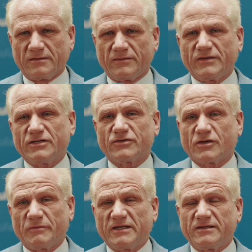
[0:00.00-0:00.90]
The research
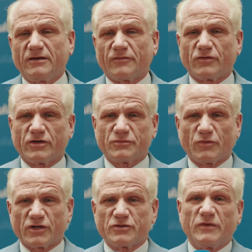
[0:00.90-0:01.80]
committee, of course,
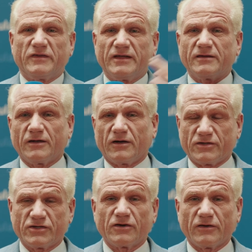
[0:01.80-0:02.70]
works within the
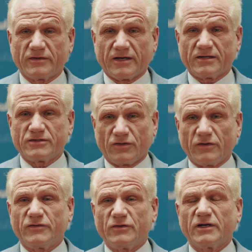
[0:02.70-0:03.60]
larger context
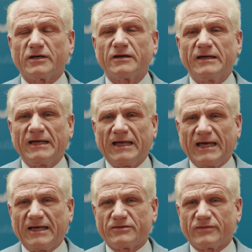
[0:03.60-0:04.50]
of EULAR
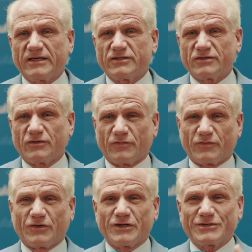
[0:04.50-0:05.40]
and tries,
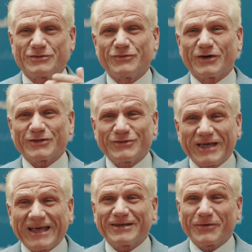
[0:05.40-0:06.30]
of course, to work
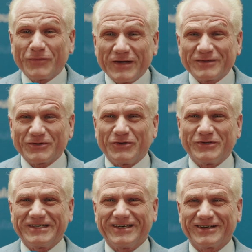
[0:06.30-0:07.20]
together with all
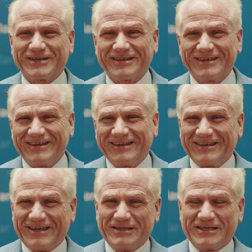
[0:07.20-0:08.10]
the other
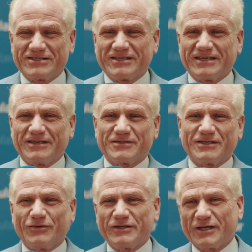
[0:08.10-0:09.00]
initiatives
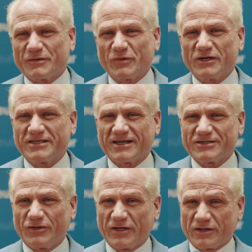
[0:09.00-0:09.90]
and all the other
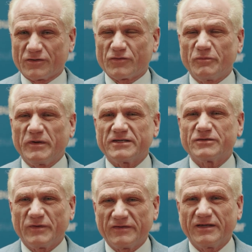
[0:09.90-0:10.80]
projects, all the other
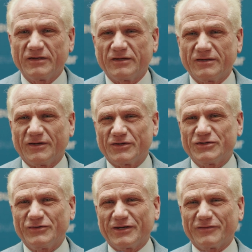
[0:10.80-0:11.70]
groupings within the large
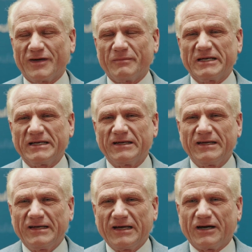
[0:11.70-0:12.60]
EULAR family.
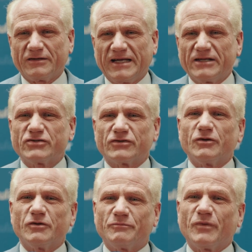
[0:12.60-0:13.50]
Our
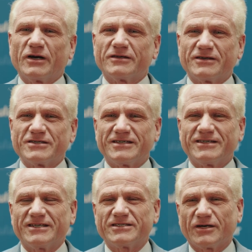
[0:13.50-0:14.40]
natural partners in
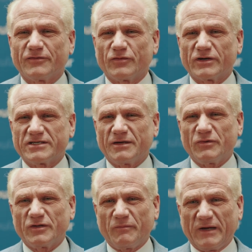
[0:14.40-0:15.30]
this are, for
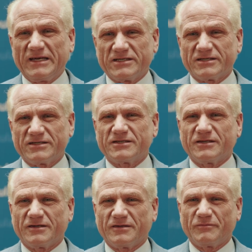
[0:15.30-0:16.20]
example, the patients,
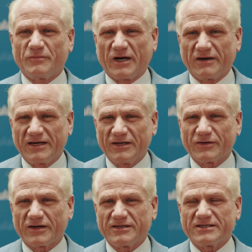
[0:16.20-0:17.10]
the PARE
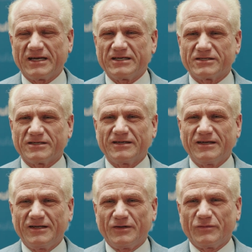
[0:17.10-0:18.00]
organization,
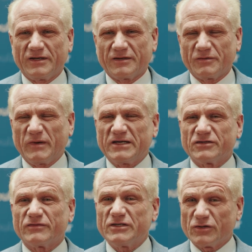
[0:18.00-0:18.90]
where the
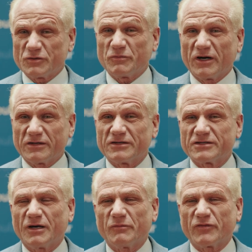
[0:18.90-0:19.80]
patient research partners
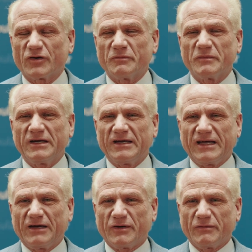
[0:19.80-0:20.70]
come from
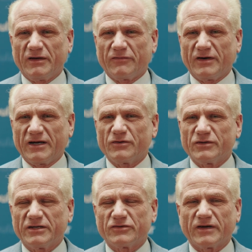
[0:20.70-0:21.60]
and where we have very
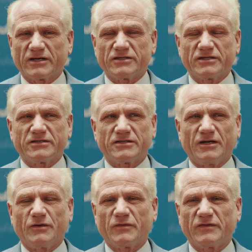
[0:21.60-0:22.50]
good interactions
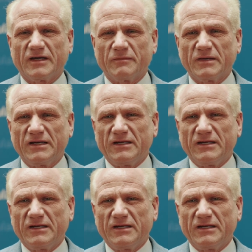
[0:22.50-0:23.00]
with them.